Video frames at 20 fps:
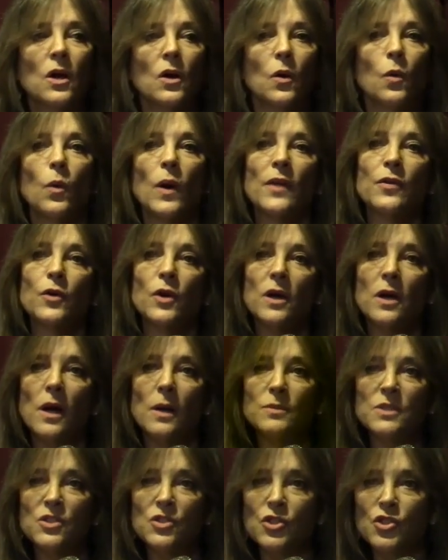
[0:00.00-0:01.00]
whether it
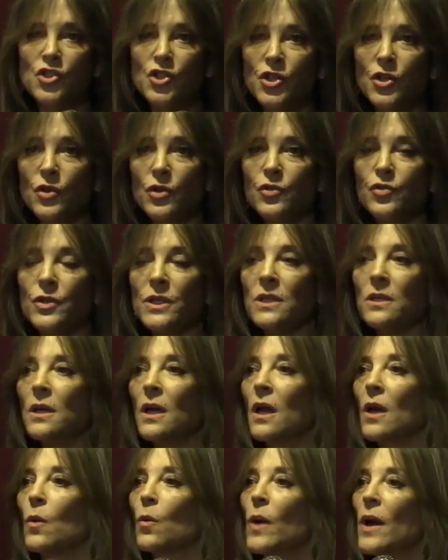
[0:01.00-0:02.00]
comes to children,
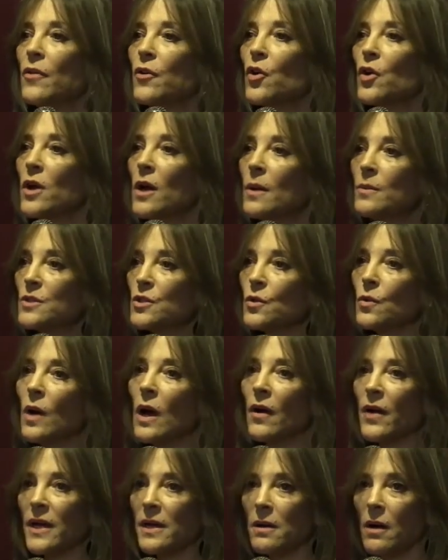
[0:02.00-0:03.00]
whether it comes to
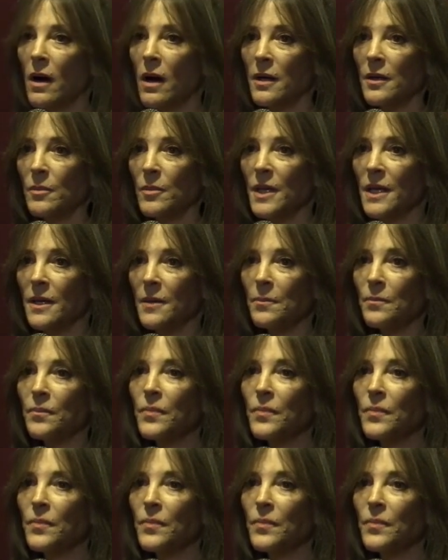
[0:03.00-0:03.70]
our economy,